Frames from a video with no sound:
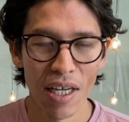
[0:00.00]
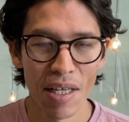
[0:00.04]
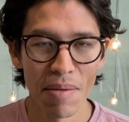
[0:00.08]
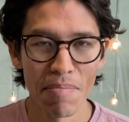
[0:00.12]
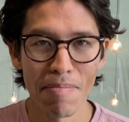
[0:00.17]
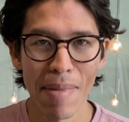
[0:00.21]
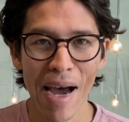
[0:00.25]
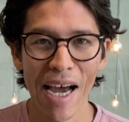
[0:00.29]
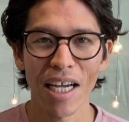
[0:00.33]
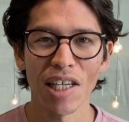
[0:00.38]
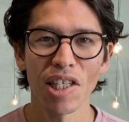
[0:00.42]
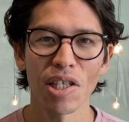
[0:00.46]

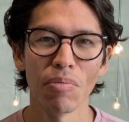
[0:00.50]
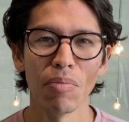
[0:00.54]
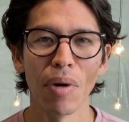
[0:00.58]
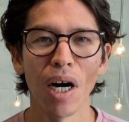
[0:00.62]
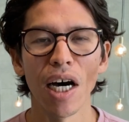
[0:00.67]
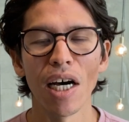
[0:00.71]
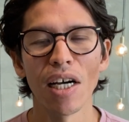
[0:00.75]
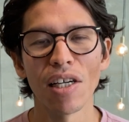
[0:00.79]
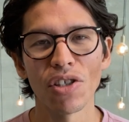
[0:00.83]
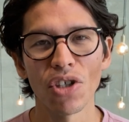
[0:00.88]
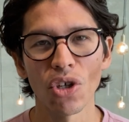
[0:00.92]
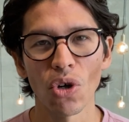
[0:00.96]

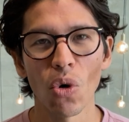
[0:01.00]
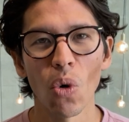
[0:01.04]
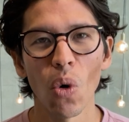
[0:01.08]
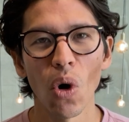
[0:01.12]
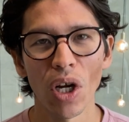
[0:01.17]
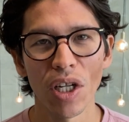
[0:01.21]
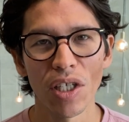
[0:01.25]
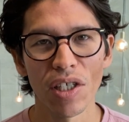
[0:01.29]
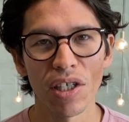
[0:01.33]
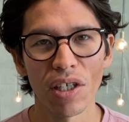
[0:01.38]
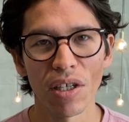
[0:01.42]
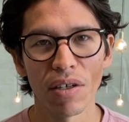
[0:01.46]
maximize the
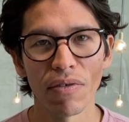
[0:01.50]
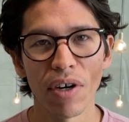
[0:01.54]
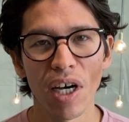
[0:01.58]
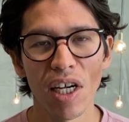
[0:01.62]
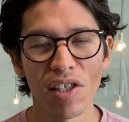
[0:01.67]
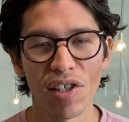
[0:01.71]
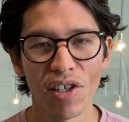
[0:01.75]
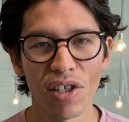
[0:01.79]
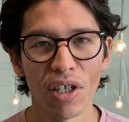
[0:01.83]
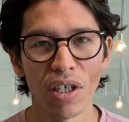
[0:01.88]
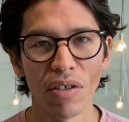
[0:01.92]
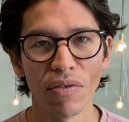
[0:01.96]
quality of our
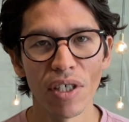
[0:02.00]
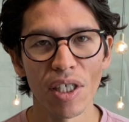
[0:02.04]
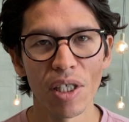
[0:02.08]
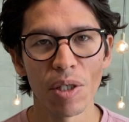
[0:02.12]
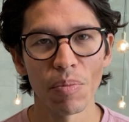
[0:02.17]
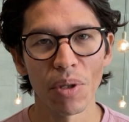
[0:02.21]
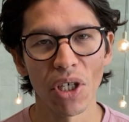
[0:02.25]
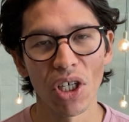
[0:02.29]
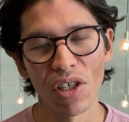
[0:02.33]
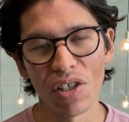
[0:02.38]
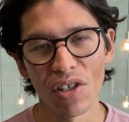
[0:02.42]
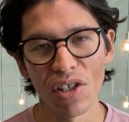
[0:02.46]
service,
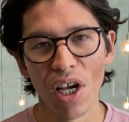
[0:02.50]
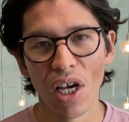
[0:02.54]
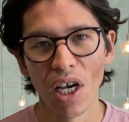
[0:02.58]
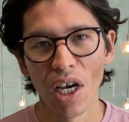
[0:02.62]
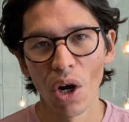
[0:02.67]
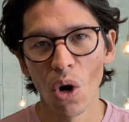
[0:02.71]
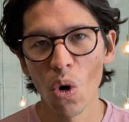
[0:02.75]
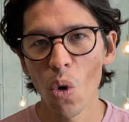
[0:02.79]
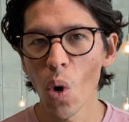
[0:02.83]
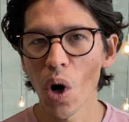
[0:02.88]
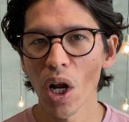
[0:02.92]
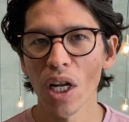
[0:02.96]
because
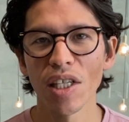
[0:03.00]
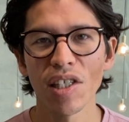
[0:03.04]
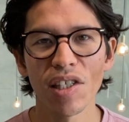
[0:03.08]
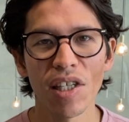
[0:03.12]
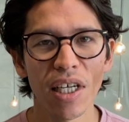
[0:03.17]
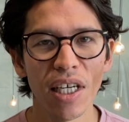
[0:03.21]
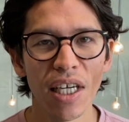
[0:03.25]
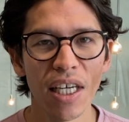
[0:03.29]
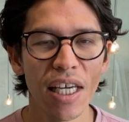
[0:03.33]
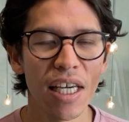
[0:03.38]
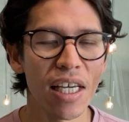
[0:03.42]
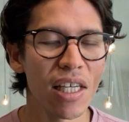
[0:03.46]

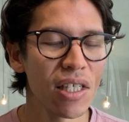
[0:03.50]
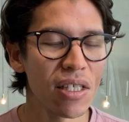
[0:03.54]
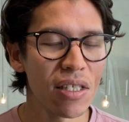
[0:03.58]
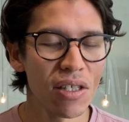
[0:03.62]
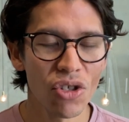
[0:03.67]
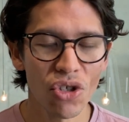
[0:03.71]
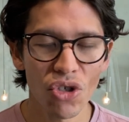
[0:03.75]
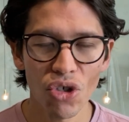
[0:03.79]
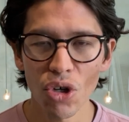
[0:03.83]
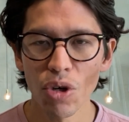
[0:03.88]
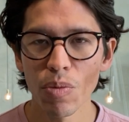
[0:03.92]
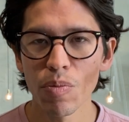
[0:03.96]
quality is
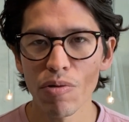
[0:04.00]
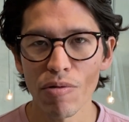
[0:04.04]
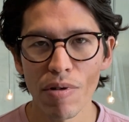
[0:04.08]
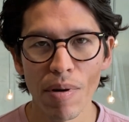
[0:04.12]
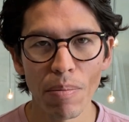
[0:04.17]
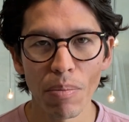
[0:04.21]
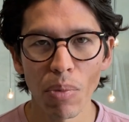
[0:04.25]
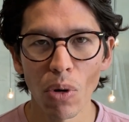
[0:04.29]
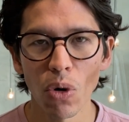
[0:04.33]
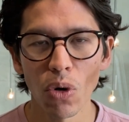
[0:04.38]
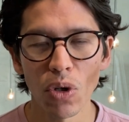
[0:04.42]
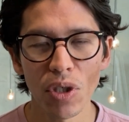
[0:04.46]
super
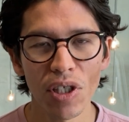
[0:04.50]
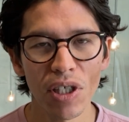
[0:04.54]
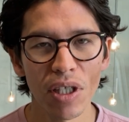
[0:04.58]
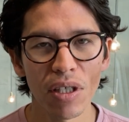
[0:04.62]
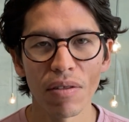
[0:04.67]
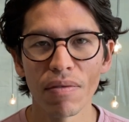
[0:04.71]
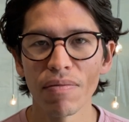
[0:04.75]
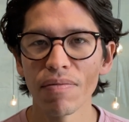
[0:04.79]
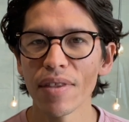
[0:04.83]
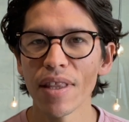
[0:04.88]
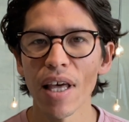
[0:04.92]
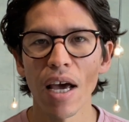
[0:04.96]

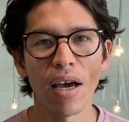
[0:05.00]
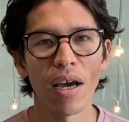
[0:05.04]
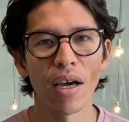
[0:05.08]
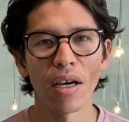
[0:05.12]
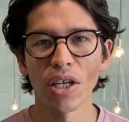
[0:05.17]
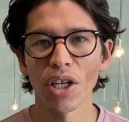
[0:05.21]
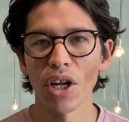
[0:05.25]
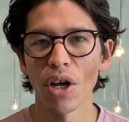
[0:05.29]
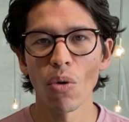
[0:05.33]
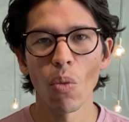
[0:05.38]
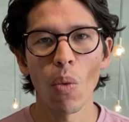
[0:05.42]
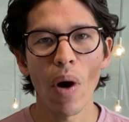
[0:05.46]
important. There,
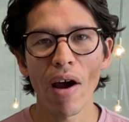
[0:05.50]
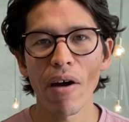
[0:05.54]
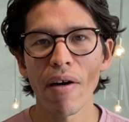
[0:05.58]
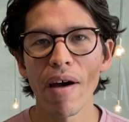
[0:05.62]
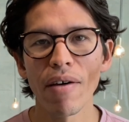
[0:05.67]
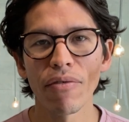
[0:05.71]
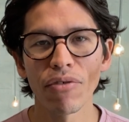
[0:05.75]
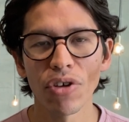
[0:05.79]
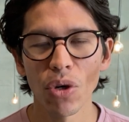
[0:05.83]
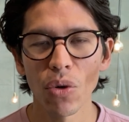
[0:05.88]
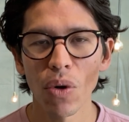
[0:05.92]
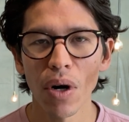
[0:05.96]
you know,
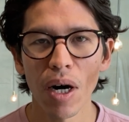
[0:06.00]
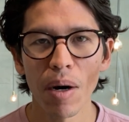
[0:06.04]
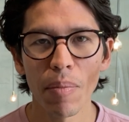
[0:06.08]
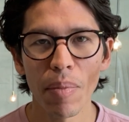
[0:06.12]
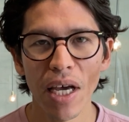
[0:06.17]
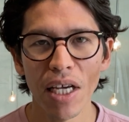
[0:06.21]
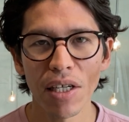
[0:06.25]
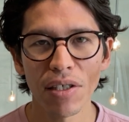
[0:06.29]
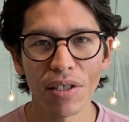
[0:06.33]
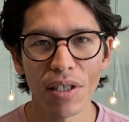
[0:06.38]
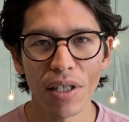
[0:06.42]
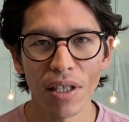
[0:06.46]
wherever you are
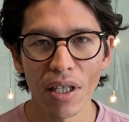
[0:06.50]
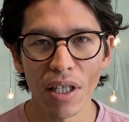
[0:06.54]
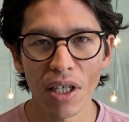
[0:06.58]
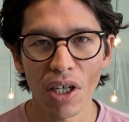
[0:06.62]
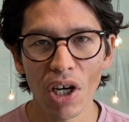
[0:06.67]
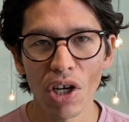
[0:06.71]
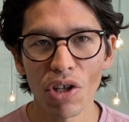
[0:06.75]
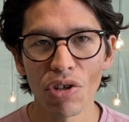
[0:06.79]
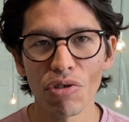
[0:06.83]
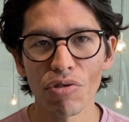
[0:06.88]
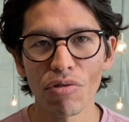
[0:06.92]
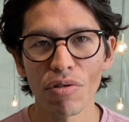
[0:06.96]
based in the
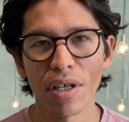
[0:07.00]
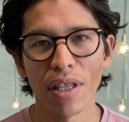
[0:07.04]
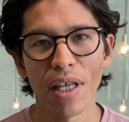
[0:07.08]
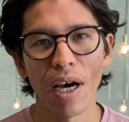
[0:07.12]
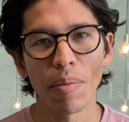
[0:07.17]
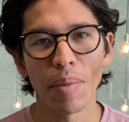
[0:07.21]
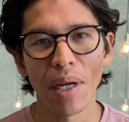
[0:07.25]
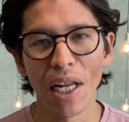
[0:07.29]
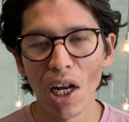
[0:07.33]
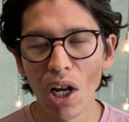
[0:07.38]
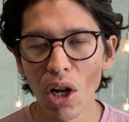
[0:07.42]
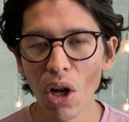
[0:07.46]
country,
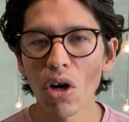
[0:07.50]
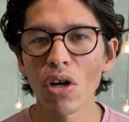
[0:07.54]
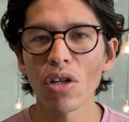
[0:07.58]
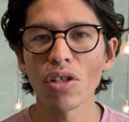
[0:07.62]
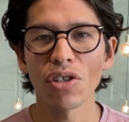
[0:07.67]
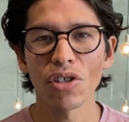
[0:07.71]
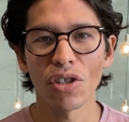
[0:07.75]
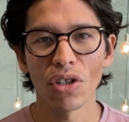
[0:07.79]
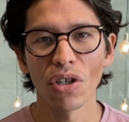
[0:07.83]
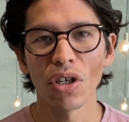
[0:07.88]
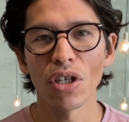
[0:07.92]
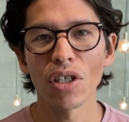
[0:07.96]
there'll be
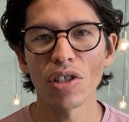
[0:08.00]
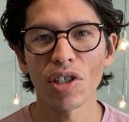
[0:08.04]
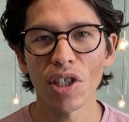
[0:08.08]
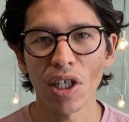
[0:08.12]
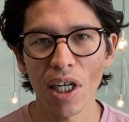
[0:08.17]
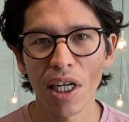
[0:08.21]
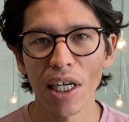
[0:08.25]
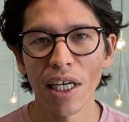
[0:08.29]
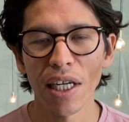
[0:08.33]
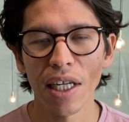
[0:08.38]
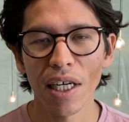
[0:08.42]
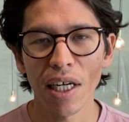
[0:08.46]
lots and lots of
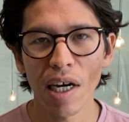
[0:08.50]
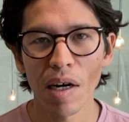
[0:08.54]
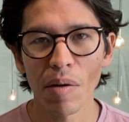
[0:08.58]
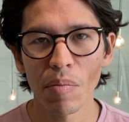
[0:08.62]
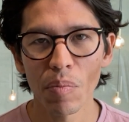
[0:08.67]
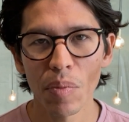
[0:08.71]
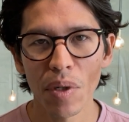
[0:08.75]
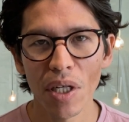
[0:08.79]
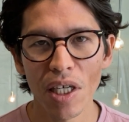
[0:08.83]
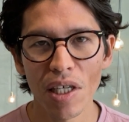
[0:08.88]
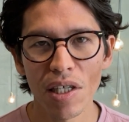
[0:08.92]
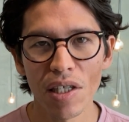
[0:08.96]
cleaning
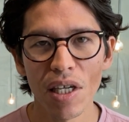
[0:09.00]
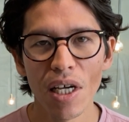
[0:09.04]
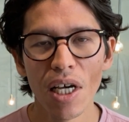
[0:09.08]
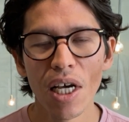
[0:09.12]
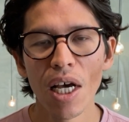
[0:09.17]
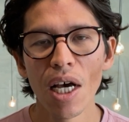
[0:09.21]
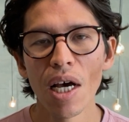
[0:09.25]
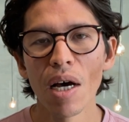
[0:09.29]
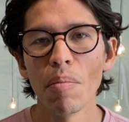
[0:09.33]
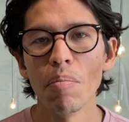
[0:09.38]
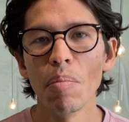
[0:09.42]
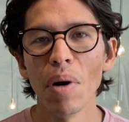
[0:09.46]
companies,
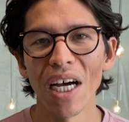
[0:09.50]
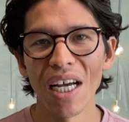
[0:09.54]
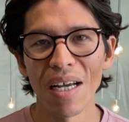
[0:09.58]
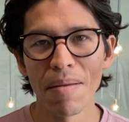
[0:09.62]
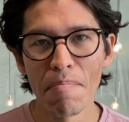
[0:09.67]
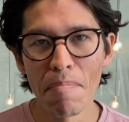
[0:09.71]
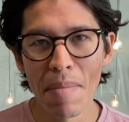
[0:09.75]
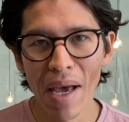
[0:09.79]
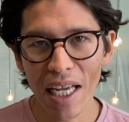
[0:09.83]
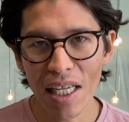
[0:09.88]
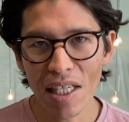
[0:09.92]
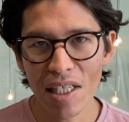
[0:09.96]
but
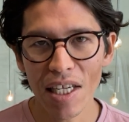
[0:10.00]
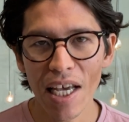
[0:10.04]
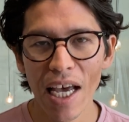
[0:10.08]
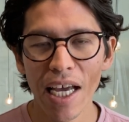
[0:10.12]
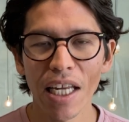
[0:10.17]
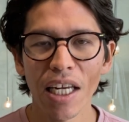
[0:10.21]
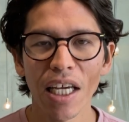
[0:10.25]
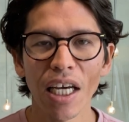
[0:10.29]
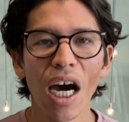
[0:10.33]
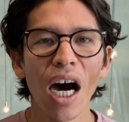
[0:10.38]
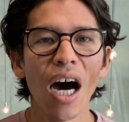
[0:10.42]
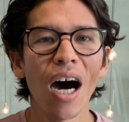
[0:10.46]

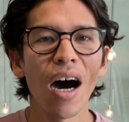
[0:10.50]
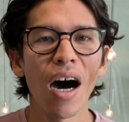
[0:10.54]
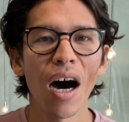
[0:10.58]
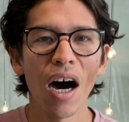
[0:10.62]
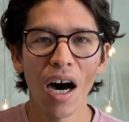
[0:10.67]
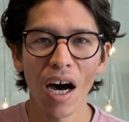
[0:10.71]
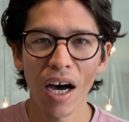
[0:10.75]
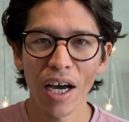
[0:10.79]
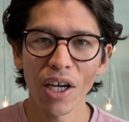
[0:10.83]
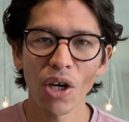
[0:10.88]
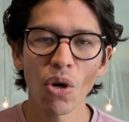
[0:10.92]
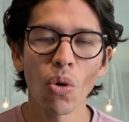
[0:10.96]
maintaining a
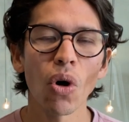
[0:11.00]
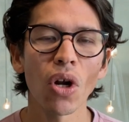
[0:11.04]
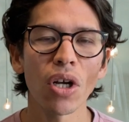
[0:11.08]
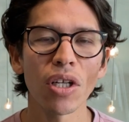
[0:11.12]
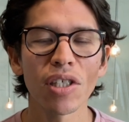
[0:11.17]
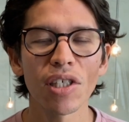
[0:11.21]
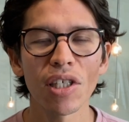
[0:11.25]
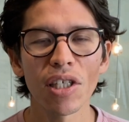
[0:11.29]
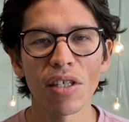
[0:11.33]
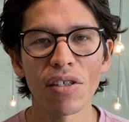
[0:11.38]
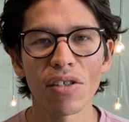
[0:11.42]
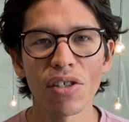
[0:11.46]
high
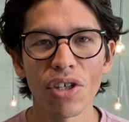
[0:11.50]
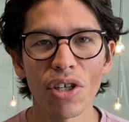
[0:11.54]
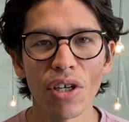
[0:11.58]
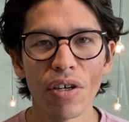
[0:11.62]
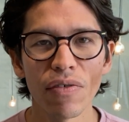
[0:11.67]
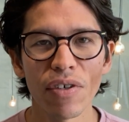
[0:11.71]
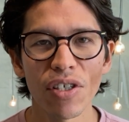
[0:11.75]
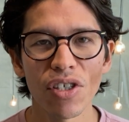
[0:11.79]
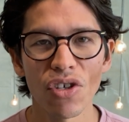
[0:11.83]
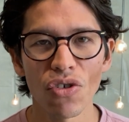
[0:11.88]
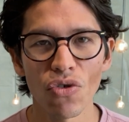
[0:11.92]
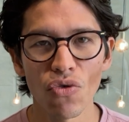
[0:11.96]
quality of
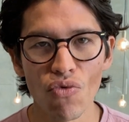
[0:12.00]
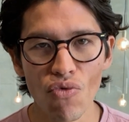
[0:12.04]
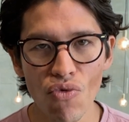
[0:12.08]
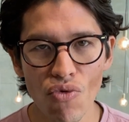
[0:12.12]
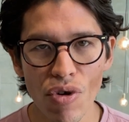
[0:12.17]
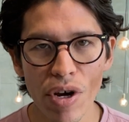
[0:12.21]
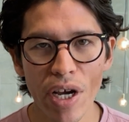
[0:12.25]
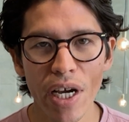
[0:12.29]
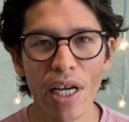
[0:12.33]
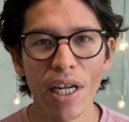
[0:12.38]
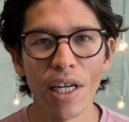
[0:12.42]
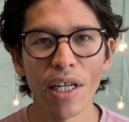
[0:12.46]
service is
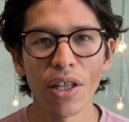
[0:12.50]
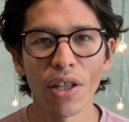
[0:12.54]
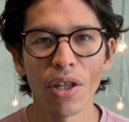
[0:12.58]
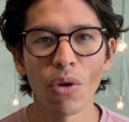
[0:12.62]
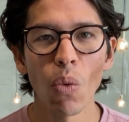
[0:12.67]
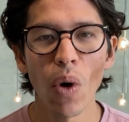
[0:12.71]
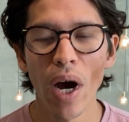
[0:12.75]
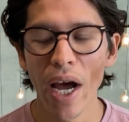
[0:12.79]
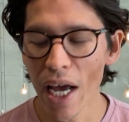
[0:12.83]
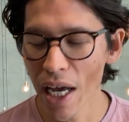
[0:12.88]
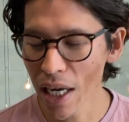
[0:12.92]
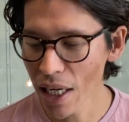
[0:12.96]
really the
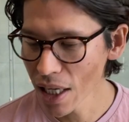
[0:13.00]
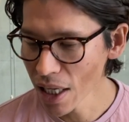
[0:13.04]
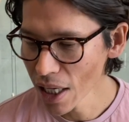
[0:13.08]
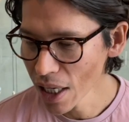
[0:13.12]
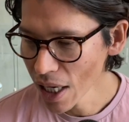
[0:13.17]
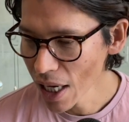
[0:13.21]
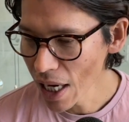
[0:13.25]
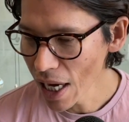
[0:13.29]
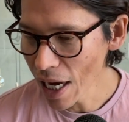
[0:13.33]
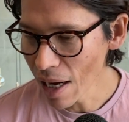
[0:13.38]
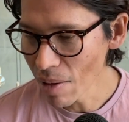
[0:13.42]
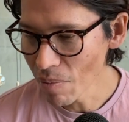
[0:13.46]
way
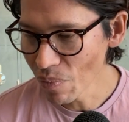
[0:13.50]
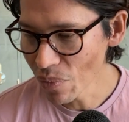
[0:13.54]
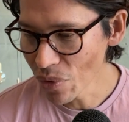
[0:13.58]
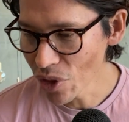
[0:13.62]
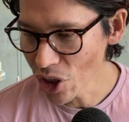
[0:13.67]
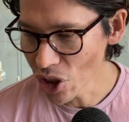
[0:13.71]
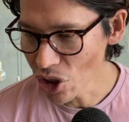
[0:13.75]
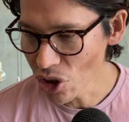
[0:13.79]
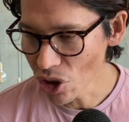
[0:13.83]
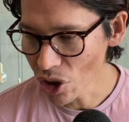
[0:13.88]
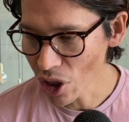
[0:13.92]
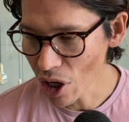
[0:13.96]
um,
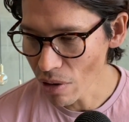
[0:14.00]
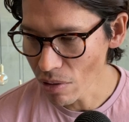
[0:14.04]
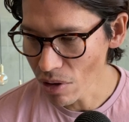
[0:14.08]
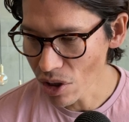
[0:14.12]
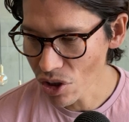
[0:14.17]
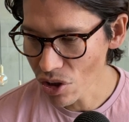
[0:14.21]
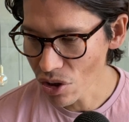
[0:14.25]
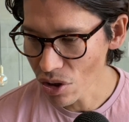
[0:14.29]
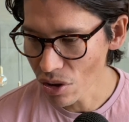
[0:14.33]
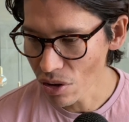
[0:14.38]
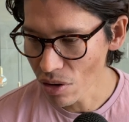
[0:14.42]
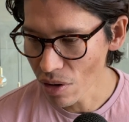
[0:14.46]
that you're going
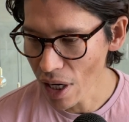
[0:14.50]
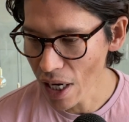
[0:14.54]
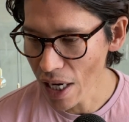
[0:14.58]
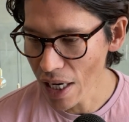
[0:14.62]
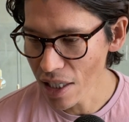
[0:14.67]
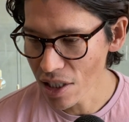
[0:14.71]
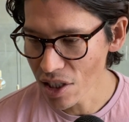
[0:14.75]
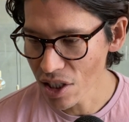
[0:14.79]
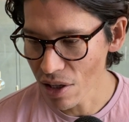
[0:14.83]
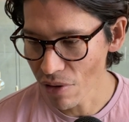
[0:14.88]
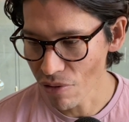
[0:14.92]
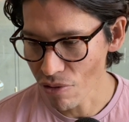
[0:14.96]
to
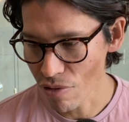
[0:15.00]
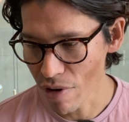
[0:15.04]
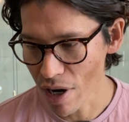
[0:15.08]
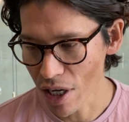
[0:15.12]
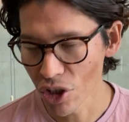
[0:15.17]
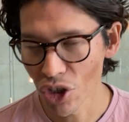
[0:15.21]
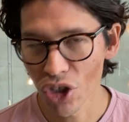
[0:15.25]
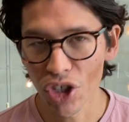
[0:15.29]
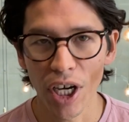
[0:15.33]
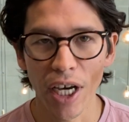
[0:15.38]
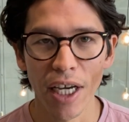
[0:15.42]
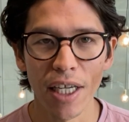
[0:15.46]
uh,
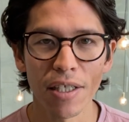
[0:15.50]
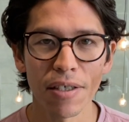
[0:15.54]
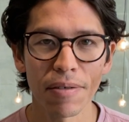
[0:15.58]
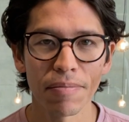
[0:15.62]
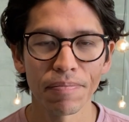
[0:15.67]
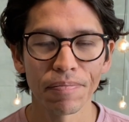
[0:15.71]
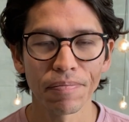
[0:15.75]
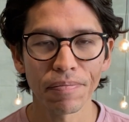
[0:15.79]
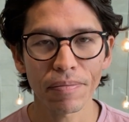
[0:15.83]
differentiate.